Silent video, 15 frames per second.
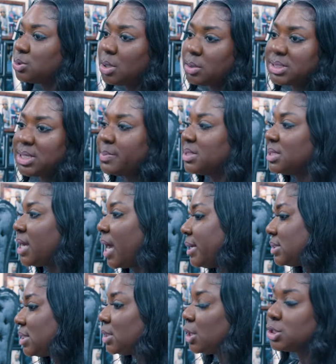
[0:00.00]
that's, you know, 17,
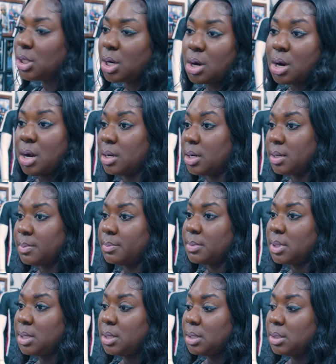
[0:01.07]
18, and turn her up,
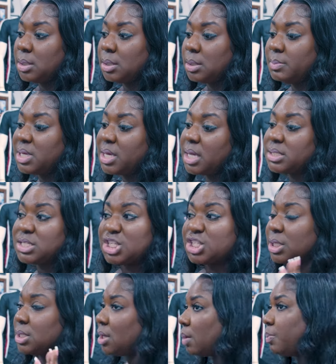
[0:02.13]
because it's
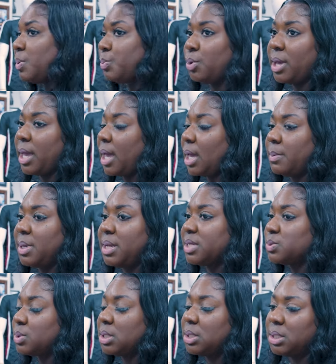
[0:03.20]
just a young people game,
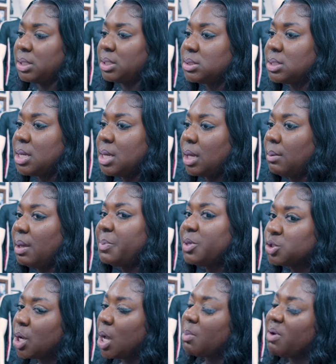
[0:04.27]
and that's is. And
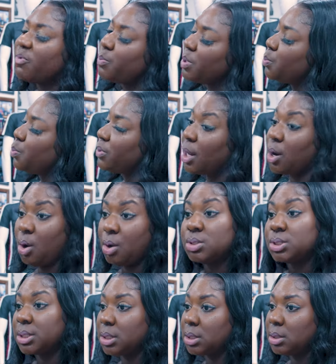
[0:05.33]
like, these are coming from people that are
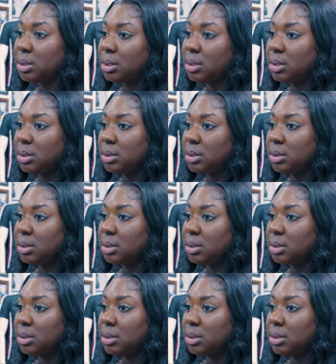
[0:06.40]
older.